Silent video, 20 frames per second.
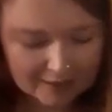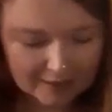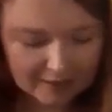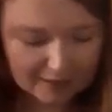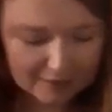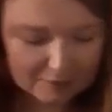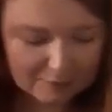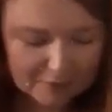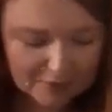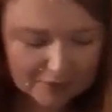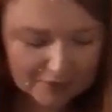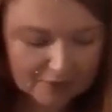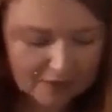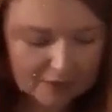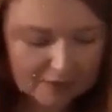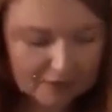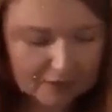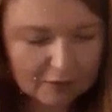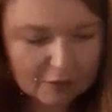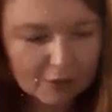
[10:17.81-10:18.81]
and then
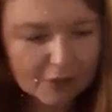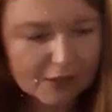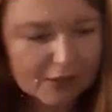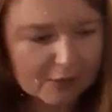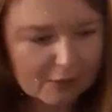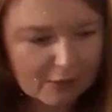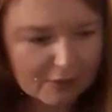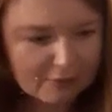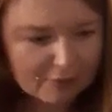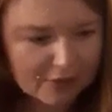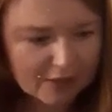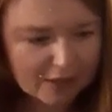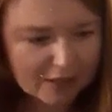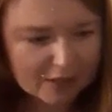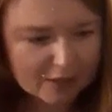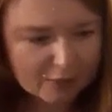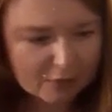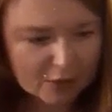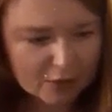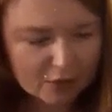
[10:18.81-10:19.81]
I also have
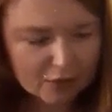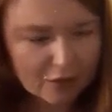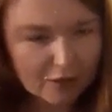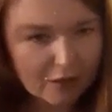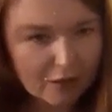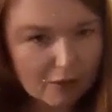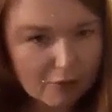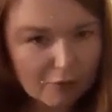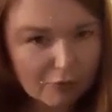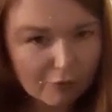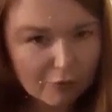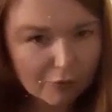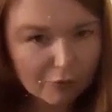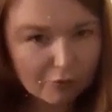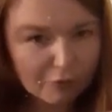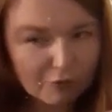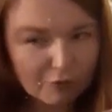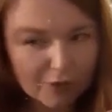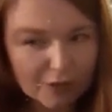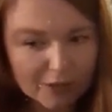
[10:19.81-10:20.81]
these which are
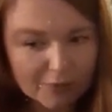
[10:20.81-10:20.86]
for